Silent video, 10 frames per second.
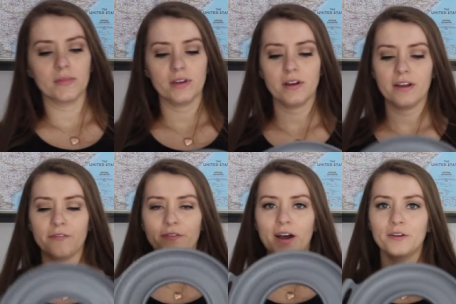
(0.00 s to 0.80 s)

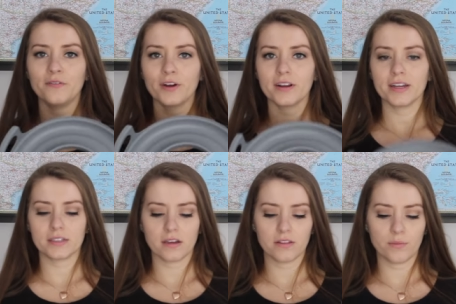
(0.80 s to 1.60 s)
Alright, final verdict
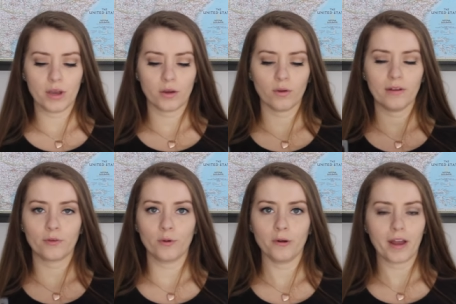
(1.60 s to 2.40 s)
on the
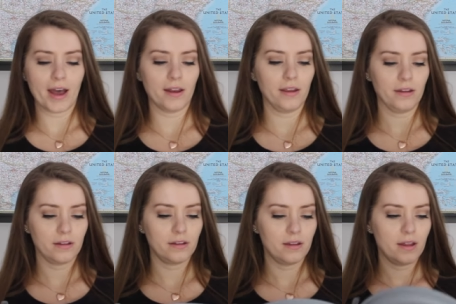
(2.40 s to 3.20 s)
Microwave Cool Caddy.
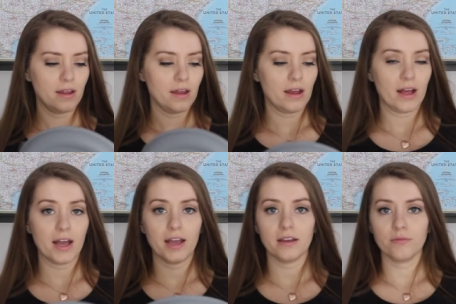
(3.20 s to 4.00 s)

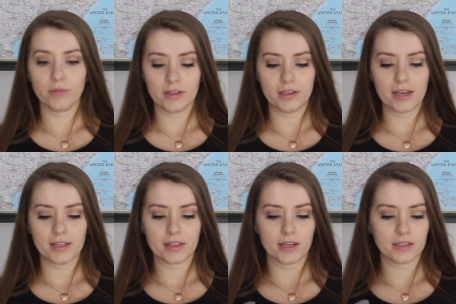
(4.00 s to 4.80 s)
I really
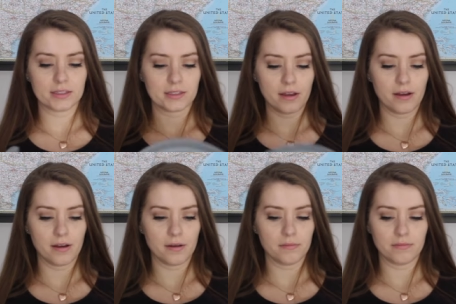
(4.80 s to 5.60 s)
like this.
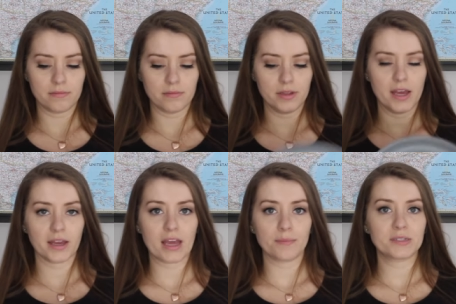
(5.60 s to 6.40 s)
Um,
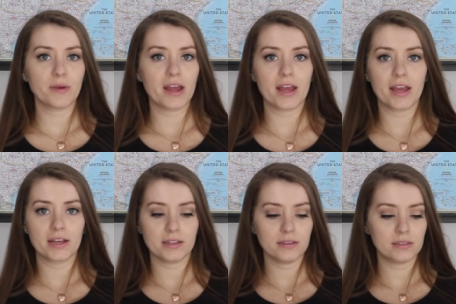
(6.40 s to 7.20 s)
it kept my
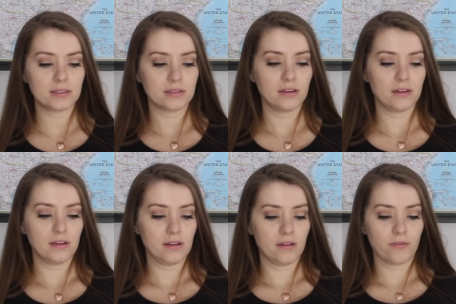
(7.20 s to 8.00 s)
hands
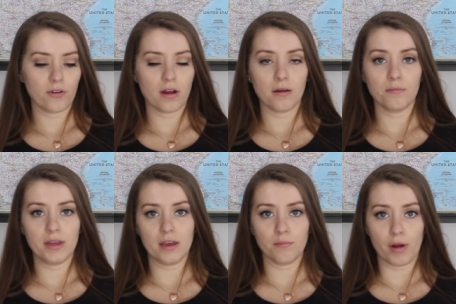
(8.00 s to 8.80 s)
from
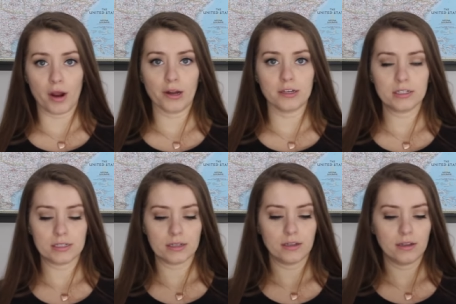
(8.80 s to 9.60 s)
being burned.